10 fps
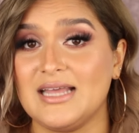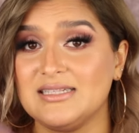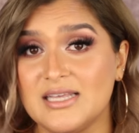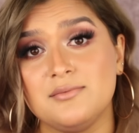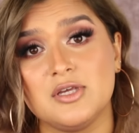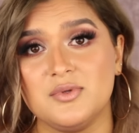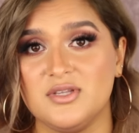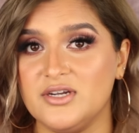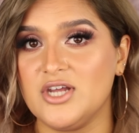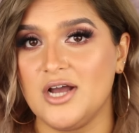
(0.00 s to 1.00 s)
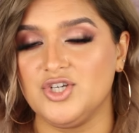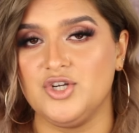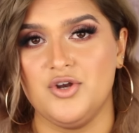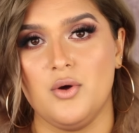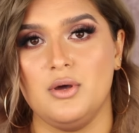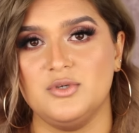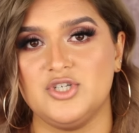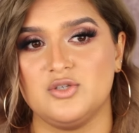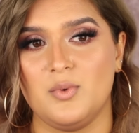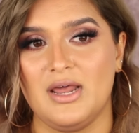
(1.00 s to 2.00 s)
And same thing with Natasha Denona, which
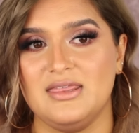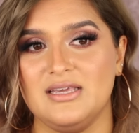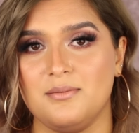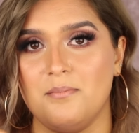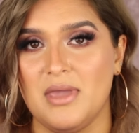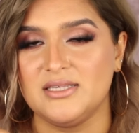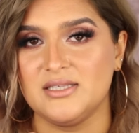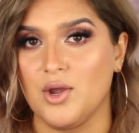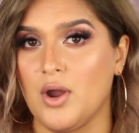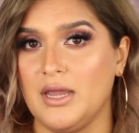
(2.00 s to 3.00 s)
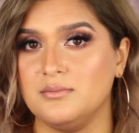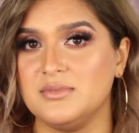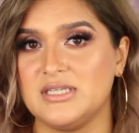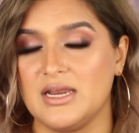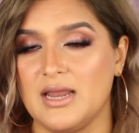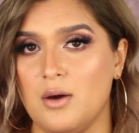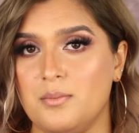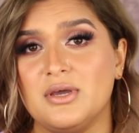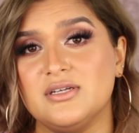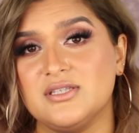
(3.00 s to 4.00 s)
is what I think makes their items stand out
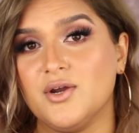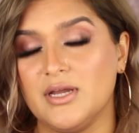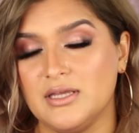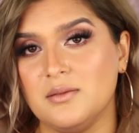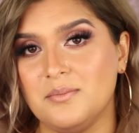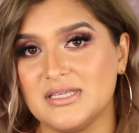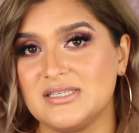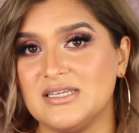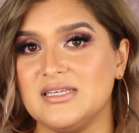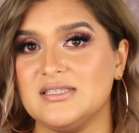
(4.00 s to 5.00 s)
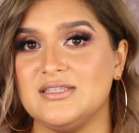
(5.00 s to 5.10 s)
because they're in the business,